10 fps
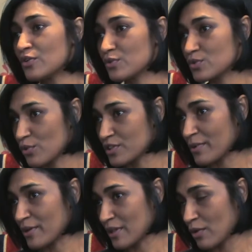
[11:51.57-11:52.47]
you talked
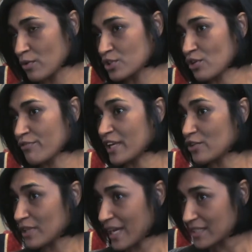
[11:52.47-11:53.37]
about the launch of a
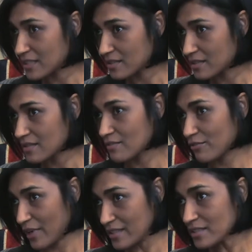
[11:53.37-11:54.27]
united
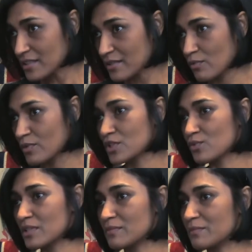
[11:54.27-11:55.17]
front,
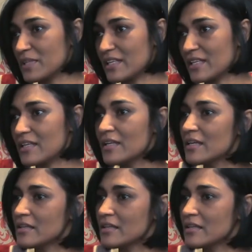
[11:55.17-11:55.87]
which would be